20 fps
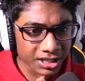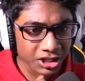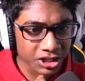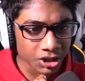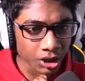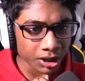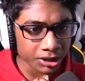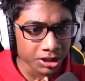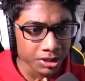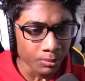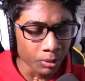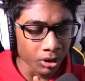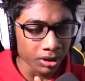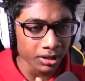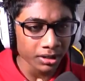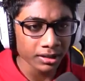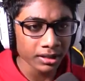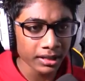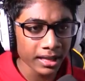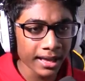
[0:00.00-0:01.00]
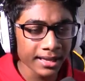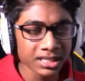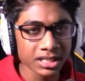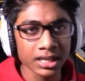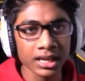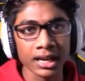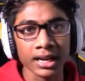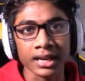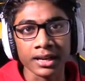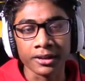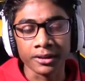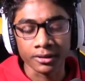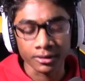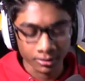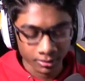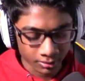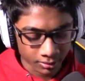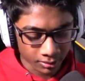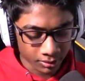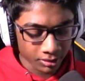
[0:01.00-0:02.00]
sucks more than the last guy.
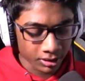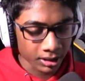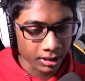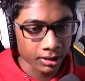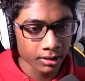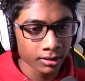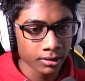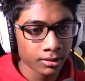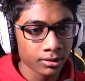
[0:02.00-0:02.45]
Okay.